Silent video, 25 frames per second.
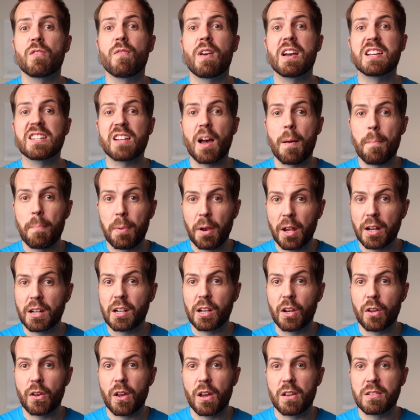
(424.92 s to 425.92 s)
to raise our blood
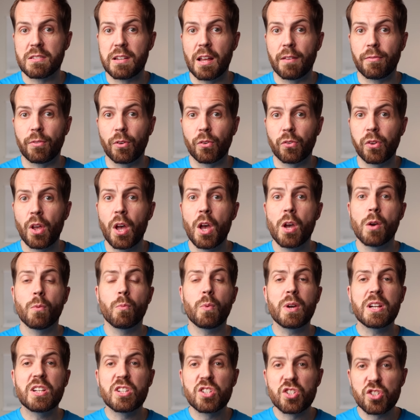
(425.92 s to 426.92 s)
glucose levels,
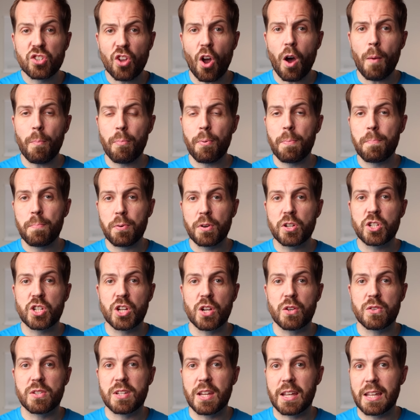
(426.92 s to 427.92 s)
we'd stop
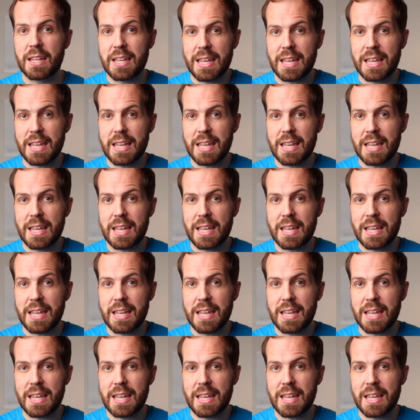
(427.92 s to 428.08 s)
producing